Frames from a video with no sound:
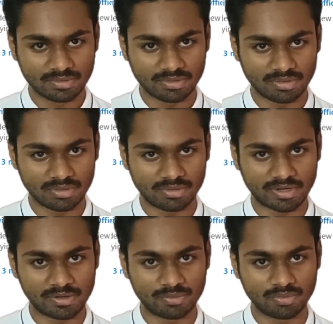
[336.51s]

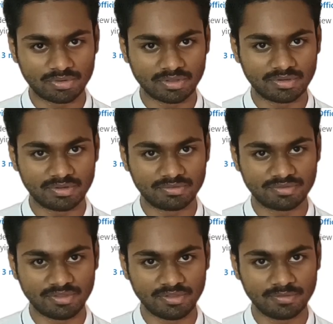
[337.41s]
right over here, this
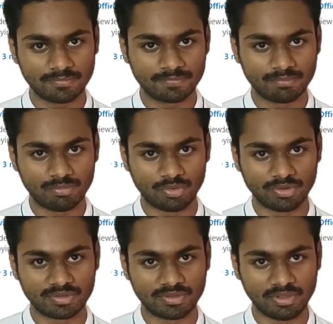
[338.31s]
key,
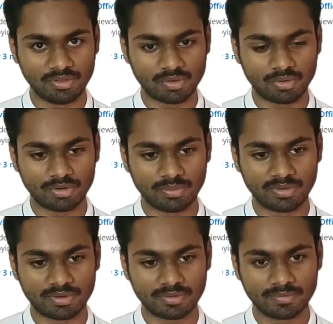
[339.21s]
product key on
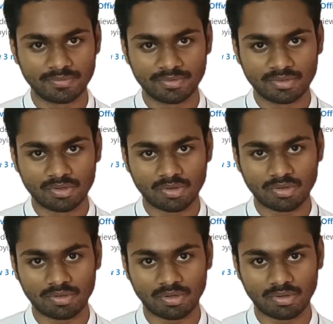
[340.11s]

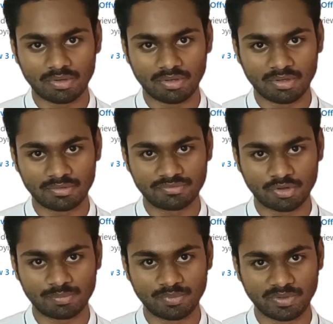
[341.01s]
our
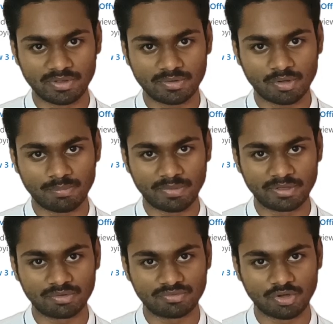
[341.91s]
software of
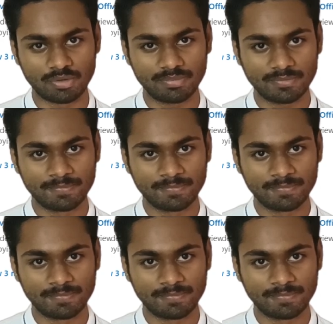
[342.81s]
Microsoft.